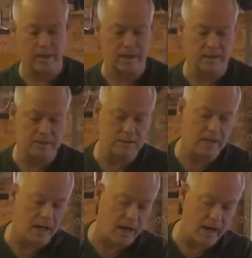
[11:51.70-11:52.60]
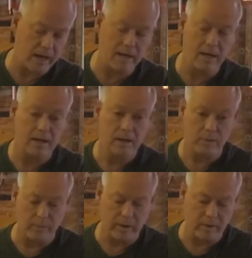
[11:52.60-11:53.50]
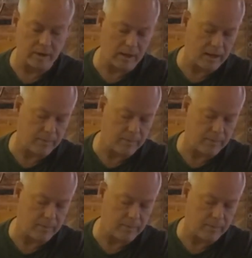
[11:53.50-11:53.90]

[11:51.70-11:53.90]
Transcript: inside where you can keep